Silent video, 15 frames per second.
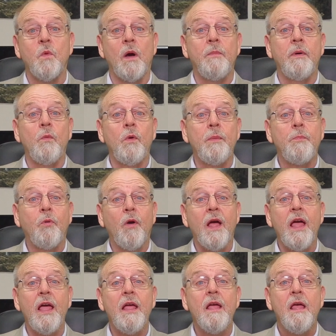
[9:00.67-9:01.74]
well, but we
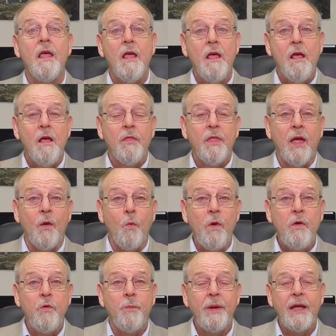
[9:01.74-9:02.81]
pray that we would